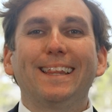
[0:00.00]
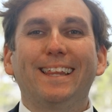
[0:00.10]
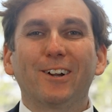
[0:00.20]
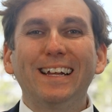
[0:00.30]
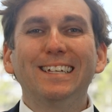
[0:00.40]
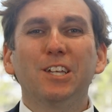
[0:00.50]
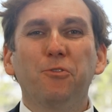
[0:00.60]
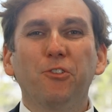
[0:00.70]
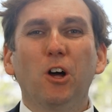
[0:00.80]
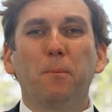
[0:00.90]
There is a
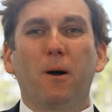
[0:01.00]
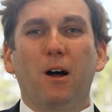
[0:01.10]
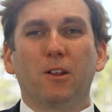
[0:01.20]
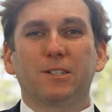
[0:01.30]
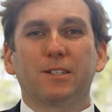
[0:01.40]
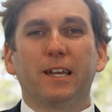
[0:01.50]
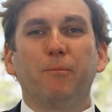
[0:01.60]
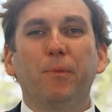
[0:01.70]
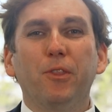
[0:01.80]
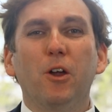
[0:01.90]
flood policy
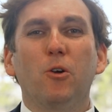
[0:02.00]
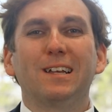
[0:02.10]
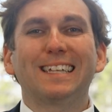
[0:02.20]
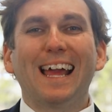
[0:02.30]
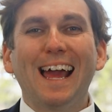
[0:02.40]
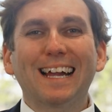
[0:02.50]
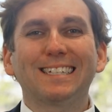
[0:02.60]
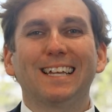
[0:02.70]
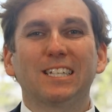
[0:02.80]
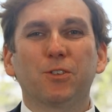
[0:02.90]
known as
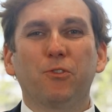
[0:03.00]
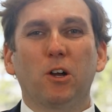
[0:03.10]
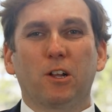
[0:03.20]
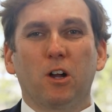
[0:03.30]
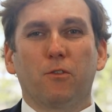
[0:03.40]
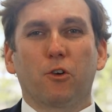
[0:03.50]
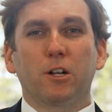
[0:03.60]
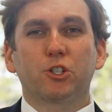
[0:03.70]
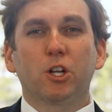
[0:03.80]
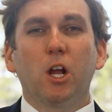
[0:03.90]
excess flood
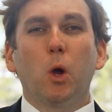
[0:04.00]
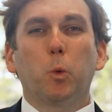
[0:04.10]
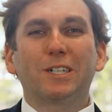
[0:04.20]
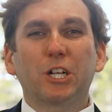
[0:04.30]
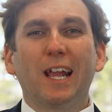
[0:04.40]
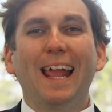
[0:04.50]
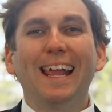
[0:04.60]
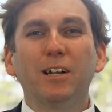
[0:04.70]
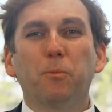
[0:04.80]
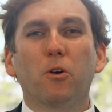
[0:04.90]
coverage, which
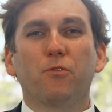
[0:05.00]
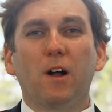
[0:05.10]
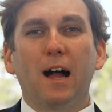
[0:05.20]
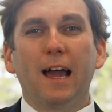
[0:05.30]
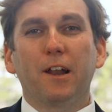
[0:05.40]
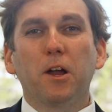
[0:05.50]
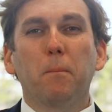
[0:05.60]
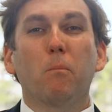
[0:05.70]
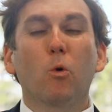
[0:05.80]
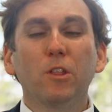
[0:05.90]
can
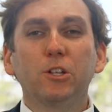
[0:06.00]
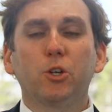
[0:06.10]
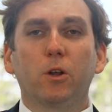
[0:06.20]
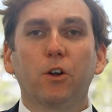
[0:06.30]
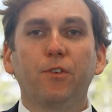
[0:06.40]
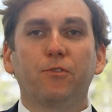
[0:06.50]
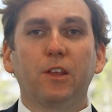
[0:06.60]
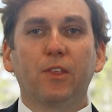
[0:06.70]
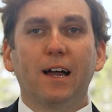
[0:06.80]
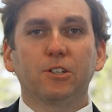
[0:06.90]
provide more than
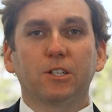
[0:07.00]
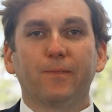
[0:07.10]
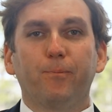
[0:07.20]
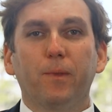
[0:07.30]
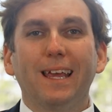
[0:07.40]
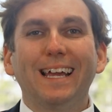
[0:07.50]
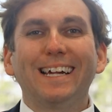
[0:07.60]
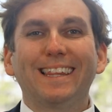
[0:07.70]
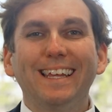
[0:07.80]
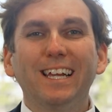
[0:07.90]
$250,000.
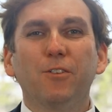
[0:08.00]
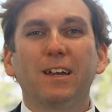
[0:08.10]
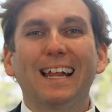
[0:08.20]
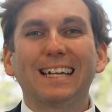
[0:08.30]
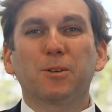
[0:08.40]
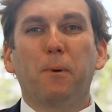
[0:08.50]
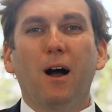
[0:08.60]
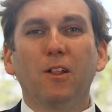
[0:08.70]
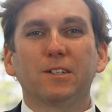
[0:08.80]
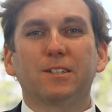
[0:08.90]
Think of it as a
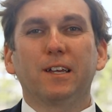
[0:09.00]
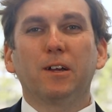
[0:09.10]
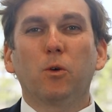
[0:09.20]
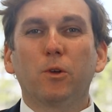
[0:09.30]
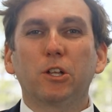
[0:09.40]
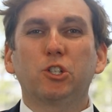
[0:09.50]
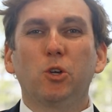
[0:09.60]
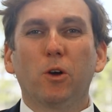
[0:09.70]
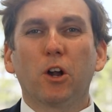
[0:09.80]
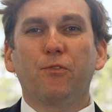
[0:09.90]
policy with a
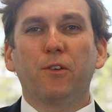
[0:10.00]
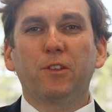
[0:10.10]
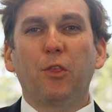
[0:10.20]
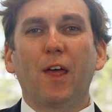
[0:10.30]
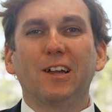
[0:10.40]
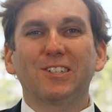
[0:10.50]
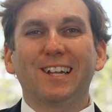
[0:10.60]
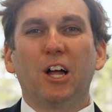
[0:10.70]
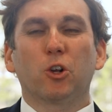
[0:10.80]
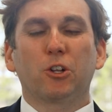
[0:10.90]

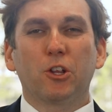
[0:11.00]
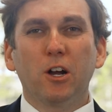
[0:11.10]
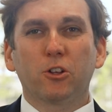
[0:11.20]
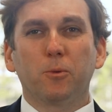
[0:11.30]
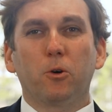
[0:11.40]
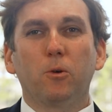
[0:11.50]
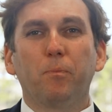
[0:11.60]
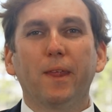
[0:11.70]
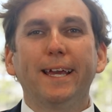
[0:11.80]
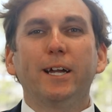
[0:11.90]
$250,000
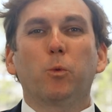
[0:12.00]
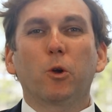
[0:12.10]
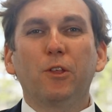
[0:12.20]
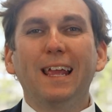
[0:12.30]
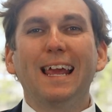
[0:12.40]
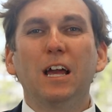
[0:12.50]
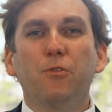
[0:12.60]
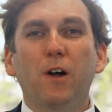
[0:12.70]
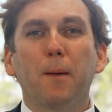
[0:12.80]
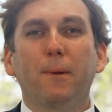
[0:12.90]
deductible, where the
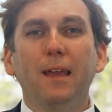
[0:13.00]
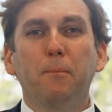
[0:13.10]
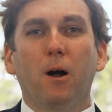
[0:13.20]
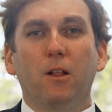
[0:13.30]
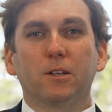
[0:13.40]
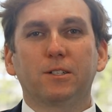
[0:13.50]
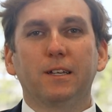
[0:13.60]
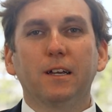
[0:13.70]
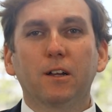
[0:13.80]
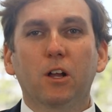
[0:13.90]
NFIP
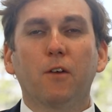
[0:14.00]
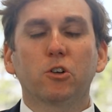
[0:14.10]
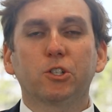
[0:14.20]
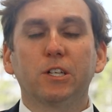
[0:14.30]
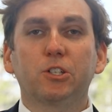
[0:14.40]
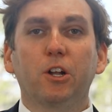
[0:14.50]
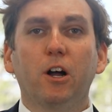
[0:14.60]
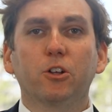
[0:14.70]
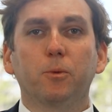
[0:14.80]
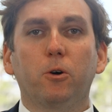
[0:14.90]
policy covers this
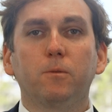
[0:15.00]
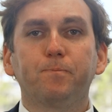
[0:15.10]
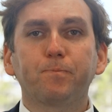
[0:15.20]
deductible.